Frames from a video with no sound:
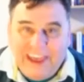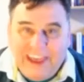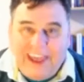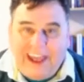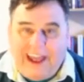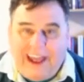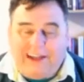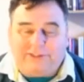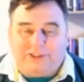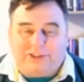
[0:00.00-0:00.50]

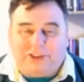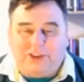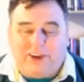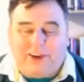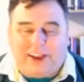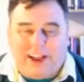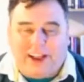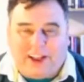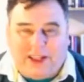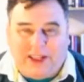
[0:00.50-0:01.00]
answering
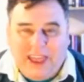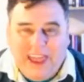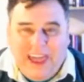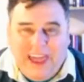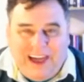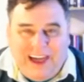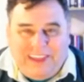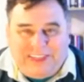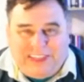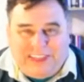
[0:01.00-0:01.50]
a,
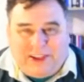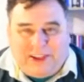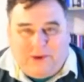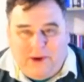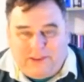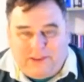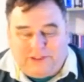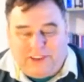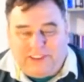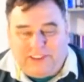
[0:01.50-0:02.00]
a, the
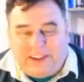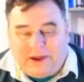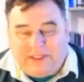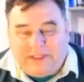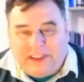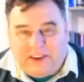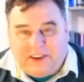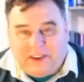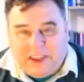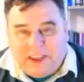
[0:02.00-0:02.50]
questions that,
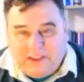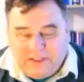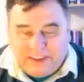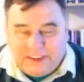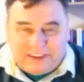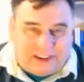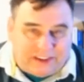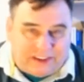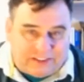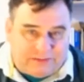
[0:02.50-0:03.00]
that are given
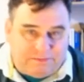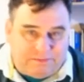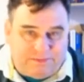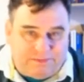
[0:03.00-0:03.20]
to us.